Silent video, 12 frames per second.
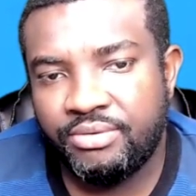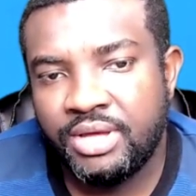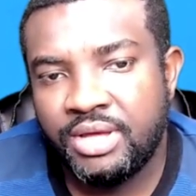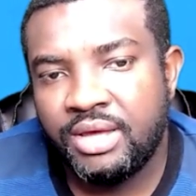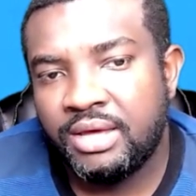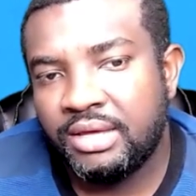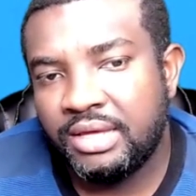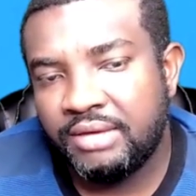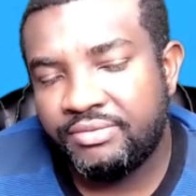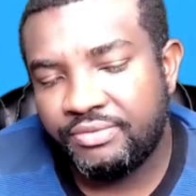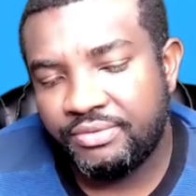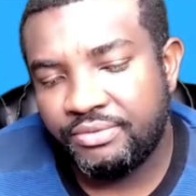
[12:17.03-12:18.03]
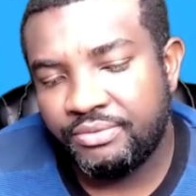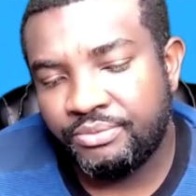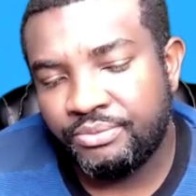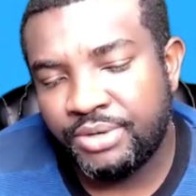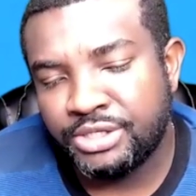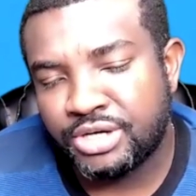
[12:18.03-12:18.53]
If
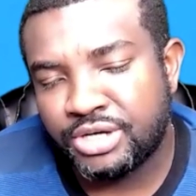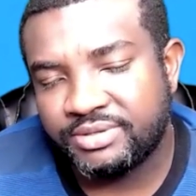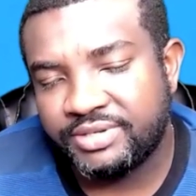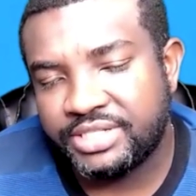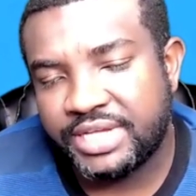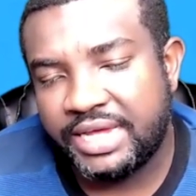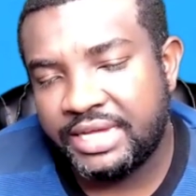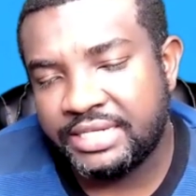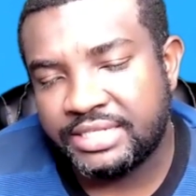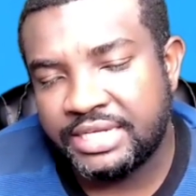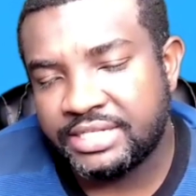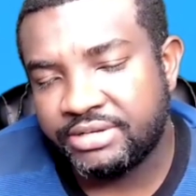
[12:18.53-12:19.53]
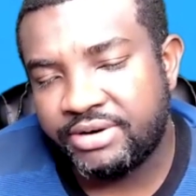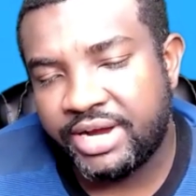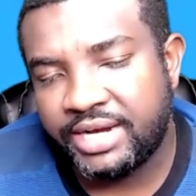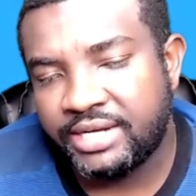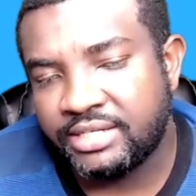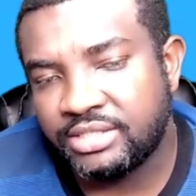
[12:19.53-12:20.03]
in terms of integrating
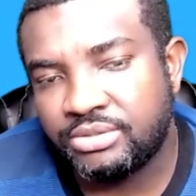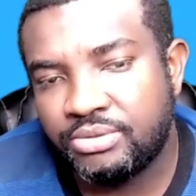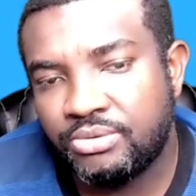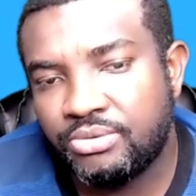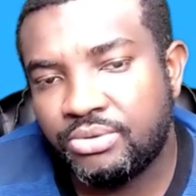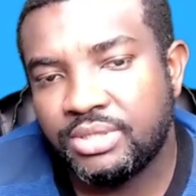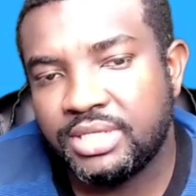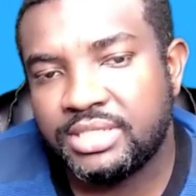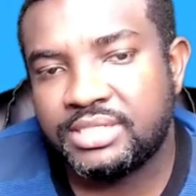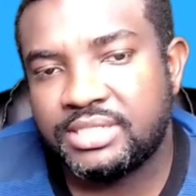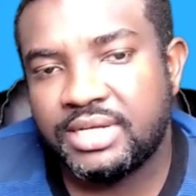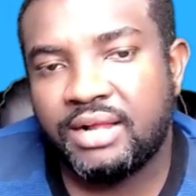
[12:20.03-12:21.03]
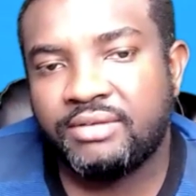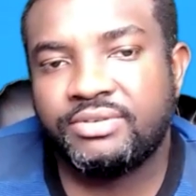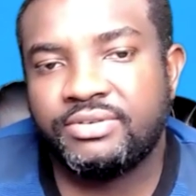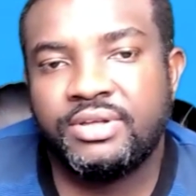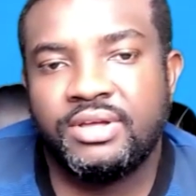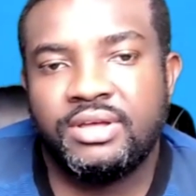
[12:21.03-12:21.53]
the tool itself,
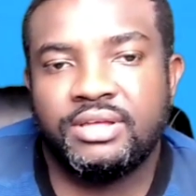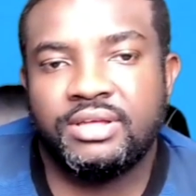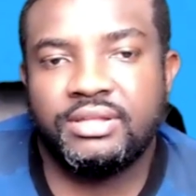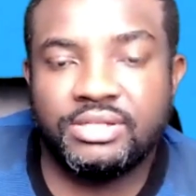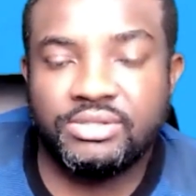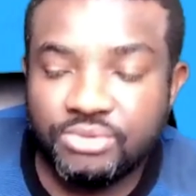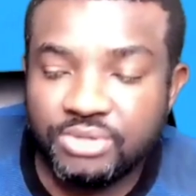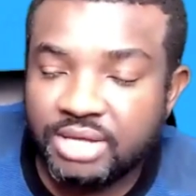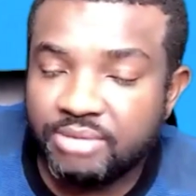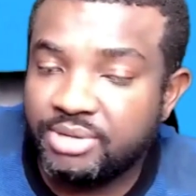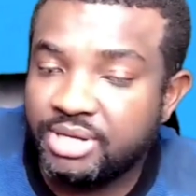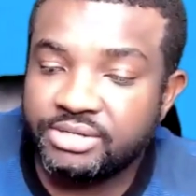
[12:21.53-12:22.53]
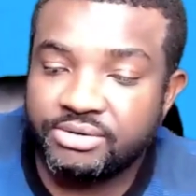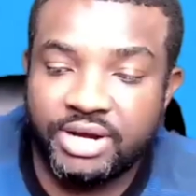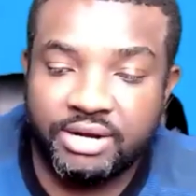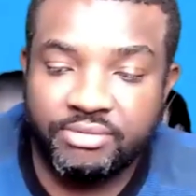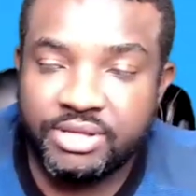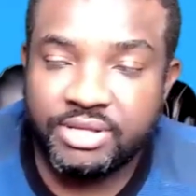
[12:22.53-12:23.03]
the tool can be integrated
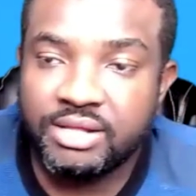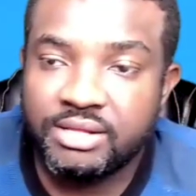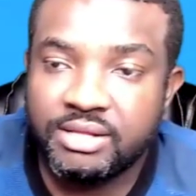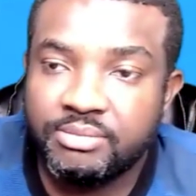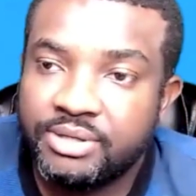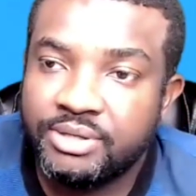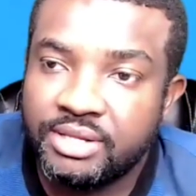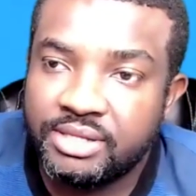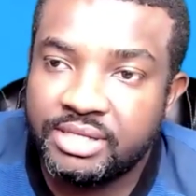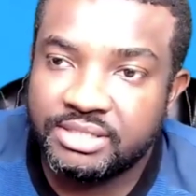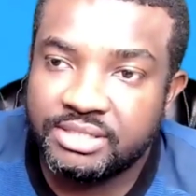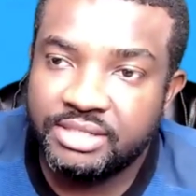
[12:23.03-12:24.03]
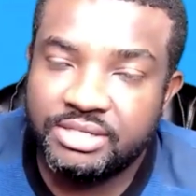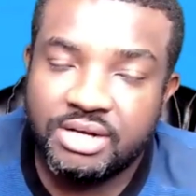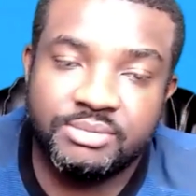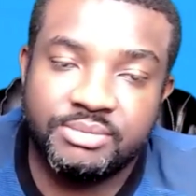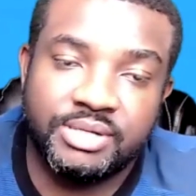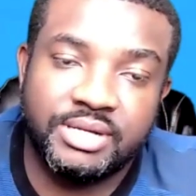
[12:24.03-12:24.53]
with other things. So I talked
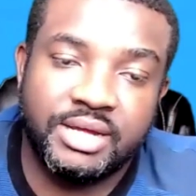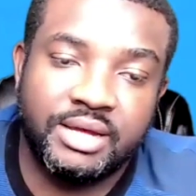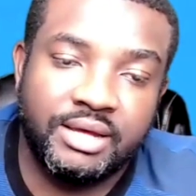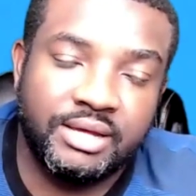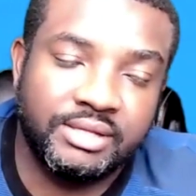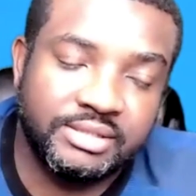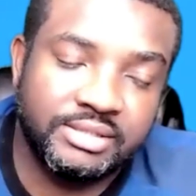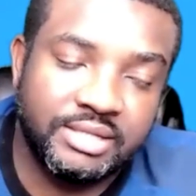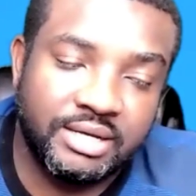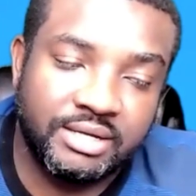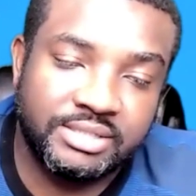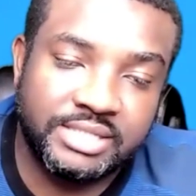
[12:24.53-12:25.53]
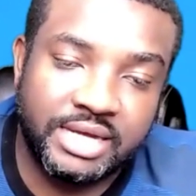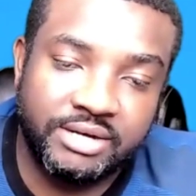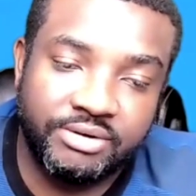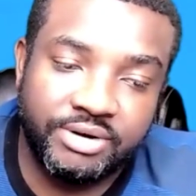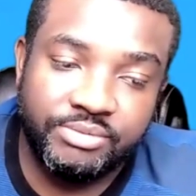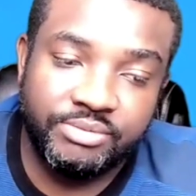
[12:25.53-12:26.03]
about
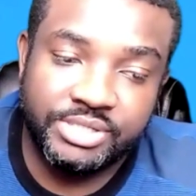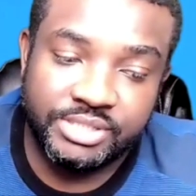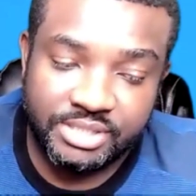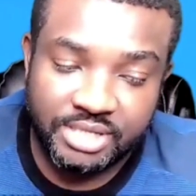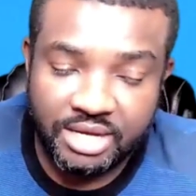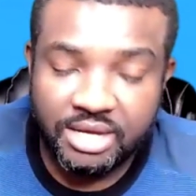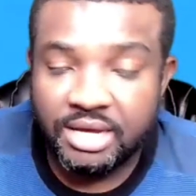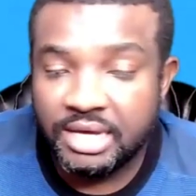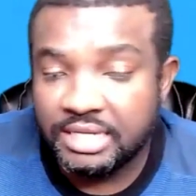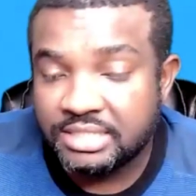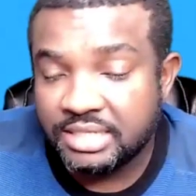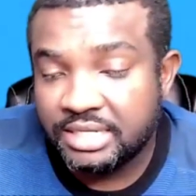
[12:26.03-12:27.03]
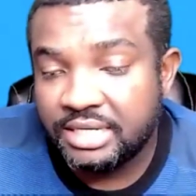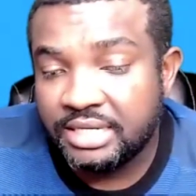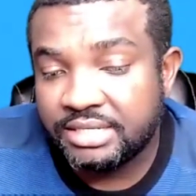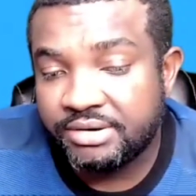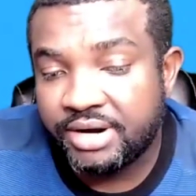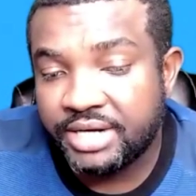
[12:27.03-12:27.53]
SendGrid, which is it's an
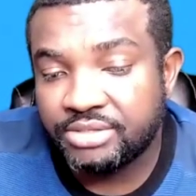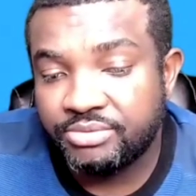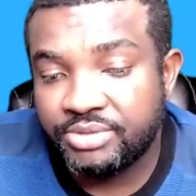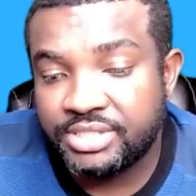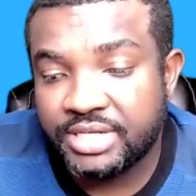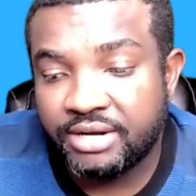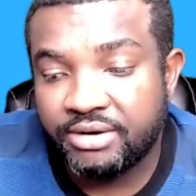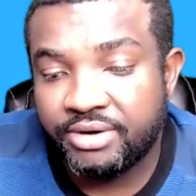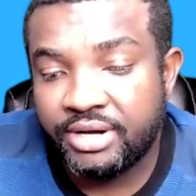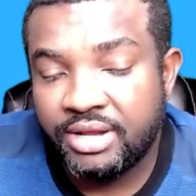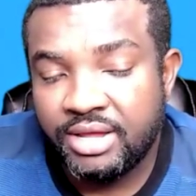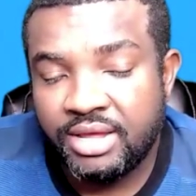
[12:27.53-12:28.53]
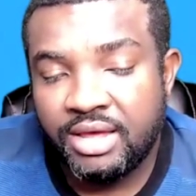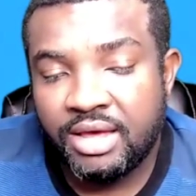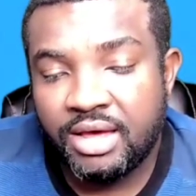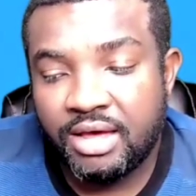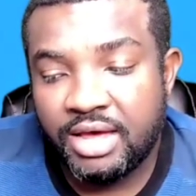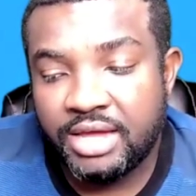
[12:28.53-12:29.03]
integration with SendGrid,
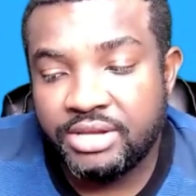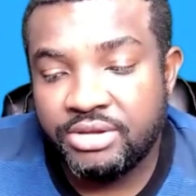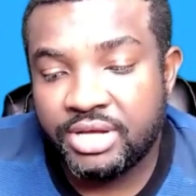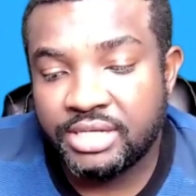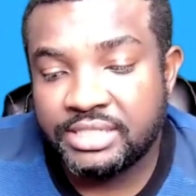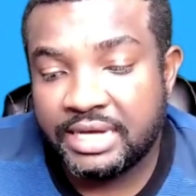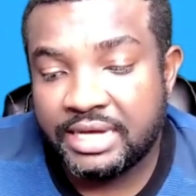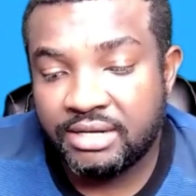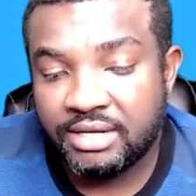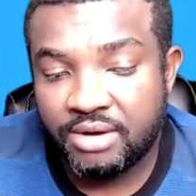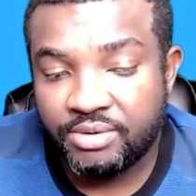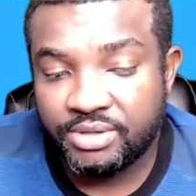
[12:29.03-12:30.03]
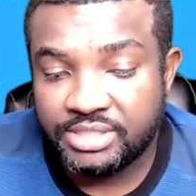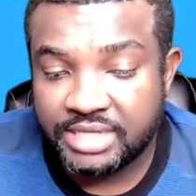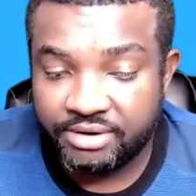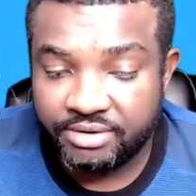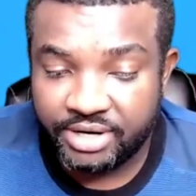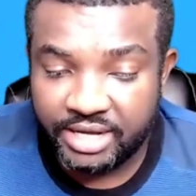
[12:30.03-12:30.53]
and you can take a look at what
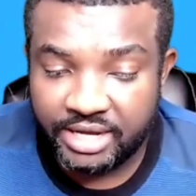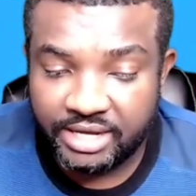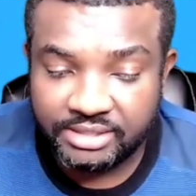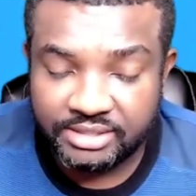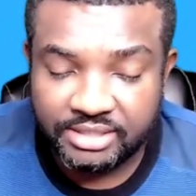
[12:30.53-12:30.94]
SendGrid is.